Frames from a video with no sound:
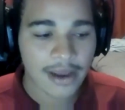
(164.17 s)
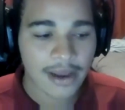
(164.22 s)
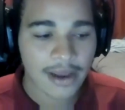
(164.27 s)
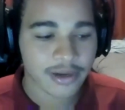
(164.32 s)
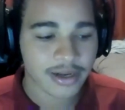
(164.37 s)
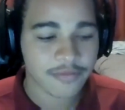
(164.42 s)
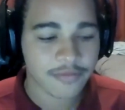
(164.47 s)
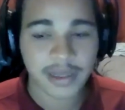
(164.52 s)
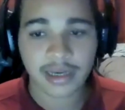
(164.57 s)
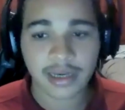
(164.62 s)

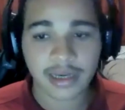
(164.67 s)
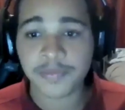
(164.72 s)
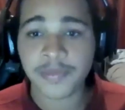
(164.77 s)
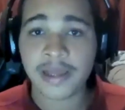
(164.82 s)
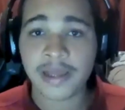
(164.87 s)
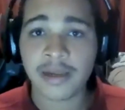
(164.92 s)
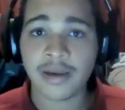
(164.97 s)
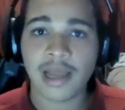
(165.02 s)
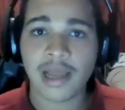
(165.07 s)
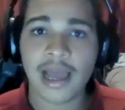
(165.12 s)
would have been
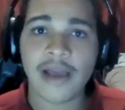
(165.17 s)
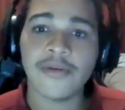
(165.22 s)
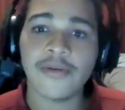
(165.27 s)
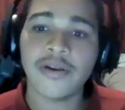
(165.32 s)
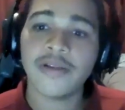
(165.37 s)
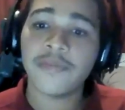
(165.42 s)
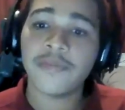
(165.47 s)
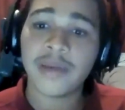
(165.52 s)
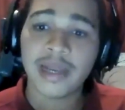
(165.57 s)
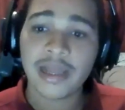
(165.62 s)

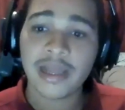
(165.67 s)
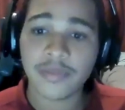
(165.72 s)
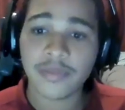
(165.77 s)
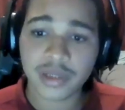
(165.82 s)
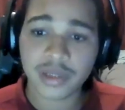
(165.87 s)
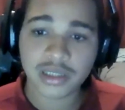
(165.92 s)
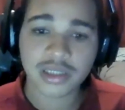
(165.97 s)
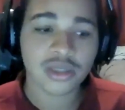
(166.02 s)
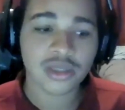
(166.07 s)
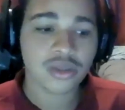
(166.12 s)

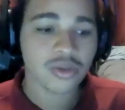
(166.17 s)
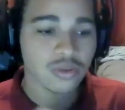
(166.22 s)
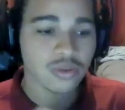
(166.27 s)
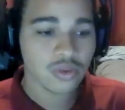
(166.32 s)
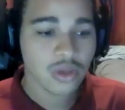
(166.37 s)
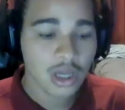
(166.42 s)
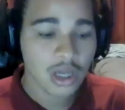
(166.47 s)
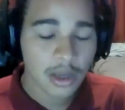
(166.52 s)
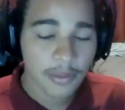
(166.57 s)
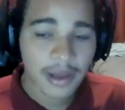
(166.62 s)
able to
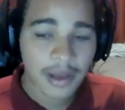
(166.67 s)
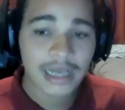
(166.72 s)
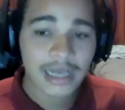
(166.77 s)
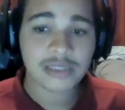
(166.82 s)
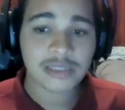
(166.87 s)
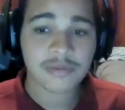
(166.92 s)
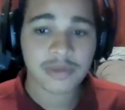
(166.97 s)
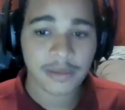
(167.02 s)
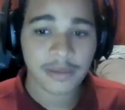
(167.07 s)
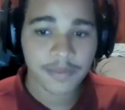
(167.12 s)
do
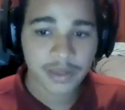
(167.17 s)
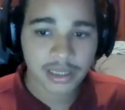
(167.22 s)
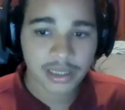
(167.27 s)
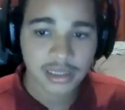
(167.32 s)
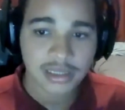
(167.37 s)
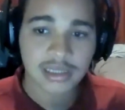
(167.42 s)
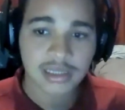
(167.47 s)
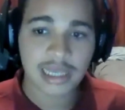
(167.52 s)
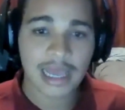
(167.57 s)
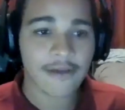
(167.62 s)
past
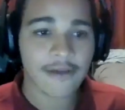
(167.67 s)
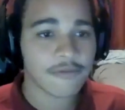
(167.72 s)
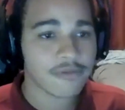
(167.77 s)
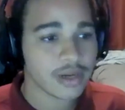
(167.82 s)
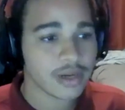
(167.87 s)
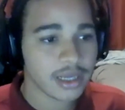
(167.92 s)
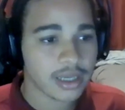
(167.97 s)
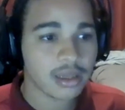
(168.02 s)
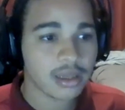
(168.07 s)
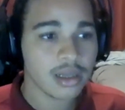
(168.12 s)
papers
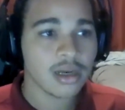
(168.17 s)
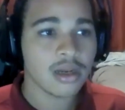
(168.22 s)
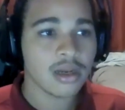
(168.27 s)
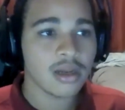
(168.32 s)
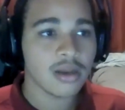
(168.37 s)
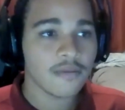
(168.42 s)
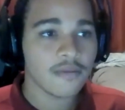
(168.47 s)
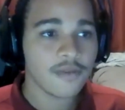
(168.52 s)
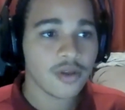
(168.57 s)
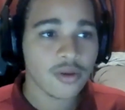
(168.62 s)
every
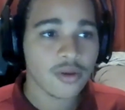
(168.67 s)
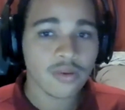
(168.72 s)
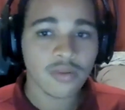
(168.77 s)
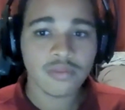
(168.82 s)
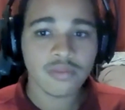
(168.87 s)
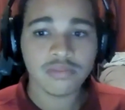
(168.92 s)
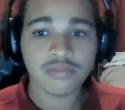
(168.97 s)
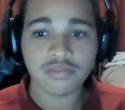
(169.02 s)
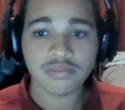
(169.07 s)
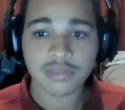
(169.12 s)

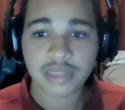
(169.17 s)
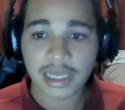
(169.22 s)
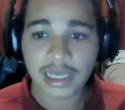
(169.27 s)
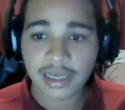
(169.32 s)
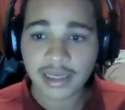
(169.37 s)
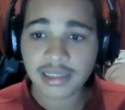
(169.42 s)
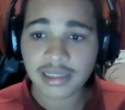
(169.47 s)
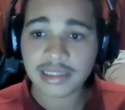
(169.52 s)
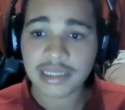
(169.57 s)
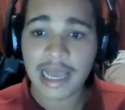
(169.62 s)
few
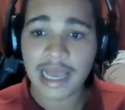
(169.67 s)
days.